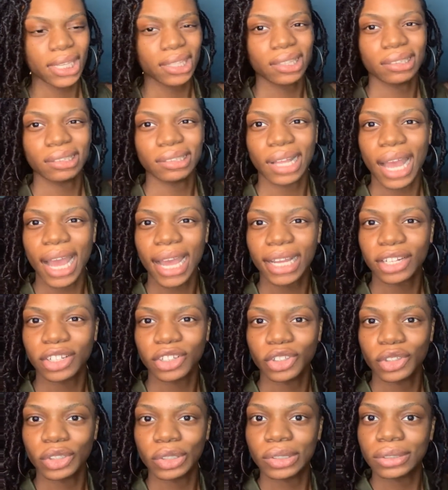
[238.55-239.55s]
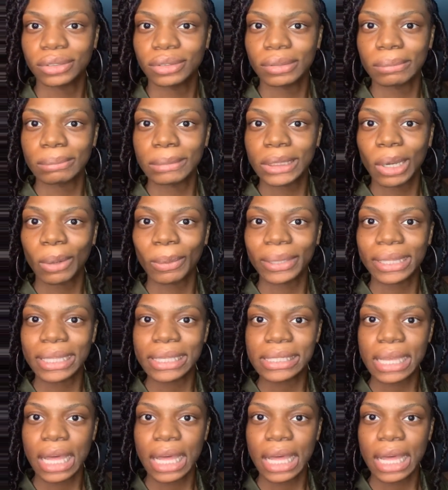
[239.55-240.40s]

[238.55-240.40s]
and I normally go with this